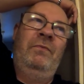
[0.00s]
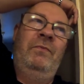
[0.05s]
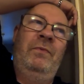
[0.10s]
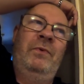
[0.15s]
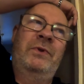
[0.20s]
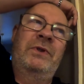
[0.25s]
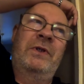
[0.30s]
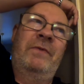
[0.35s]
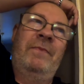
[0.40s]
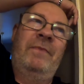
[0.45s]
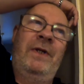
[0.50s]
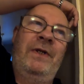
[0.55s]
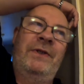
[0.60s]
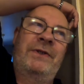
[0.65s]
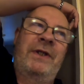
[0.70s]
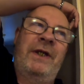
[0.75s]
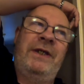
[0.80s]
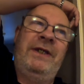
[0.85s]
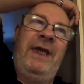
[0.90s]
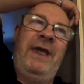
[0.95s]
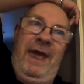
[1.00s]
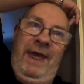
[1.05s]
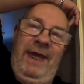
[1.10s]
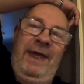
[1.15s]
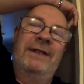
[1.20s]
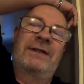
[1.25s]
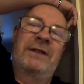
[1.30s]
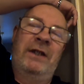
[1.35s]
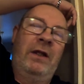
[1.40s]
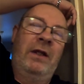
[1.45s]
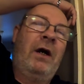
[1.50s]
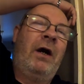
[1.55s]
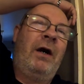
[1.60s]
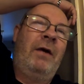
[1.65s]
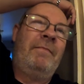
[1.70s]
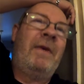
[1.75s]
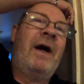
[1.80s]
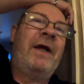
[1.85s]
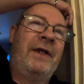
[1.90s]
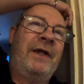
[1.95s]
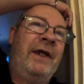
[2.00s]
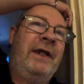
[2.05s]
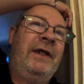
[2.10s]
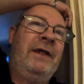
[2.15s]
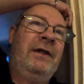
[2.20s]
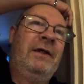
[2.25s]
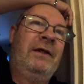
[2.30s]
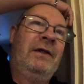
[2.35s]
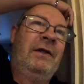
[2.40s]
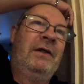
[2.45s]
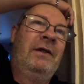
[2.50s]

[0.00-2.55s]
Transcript: will turn around and say, yeah, it's a lot of money,